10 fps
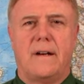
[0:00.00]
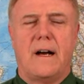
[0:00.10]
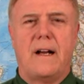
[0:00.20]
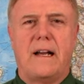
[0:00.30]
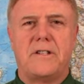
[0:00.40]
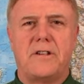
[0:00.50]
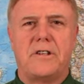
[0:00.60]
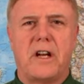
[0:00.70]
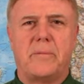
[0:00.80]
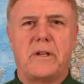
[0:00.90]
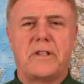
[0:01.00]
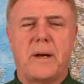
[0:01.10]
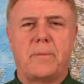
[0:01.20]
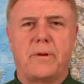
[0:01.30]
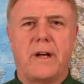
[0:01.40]
Hi ladies and gentlemen, it's
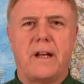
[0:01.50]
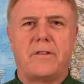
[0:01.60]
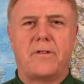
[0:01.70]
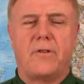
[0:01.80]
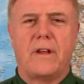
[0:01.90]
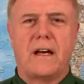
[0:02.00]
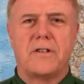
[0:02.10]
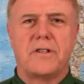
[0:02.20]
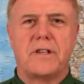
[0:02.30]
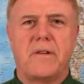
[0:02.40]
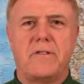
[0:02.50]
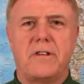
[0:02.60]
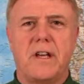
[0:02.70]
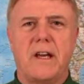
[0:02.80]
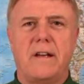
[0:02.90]
April 9th,
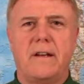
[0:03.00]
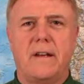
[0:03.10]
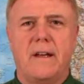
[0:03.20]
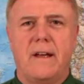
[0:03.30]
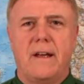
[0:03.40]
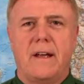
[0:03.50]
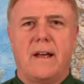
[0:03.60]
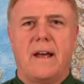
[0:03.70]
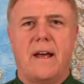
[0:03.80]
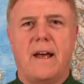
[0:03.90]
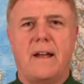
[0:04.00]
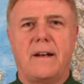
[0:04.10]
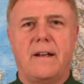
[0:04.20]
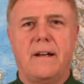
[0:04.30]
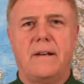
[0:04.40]
2017,
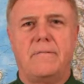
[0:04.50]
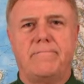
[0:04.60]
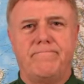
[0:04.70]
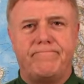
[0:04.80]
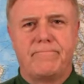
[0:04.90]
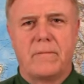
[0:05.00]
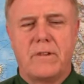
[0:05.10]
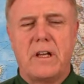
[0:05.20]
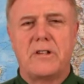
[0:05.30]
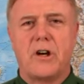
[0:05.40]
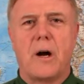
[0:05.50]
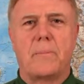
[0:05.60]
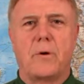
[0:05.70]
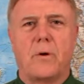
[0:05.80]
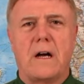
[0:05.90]
and things are
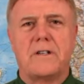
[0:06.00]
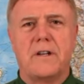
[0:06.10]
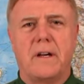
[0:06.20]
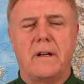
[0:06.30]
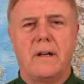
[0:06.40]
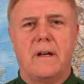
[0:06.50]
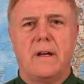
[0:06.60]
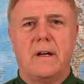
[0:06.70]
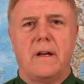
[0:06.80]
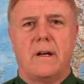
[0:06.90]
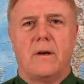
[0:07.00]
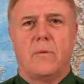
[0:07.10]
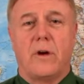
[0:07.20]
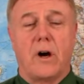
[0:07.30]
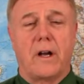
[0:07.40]
progressing.
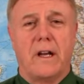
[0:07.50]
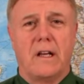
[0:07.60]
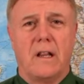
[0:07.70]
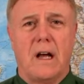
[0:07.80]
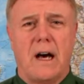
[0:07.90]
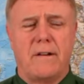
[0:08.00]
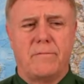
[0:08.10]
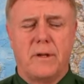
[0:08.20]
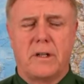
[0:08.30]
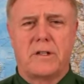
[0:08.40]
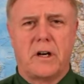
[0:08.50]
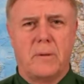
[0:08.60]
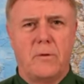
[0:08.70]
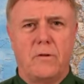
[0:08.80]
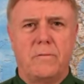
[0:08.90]
We are getting a lot of
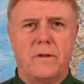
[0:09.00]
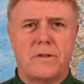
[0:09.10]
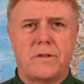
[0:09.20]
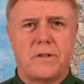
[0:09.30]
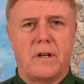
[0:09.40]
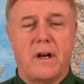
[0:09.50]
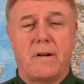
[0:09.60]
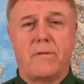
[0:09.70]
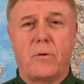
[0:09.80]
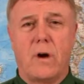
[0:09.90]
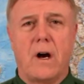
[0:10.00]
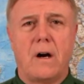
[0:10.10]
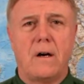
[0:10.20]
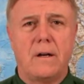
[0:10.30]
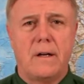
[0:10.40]
military movements everywhere,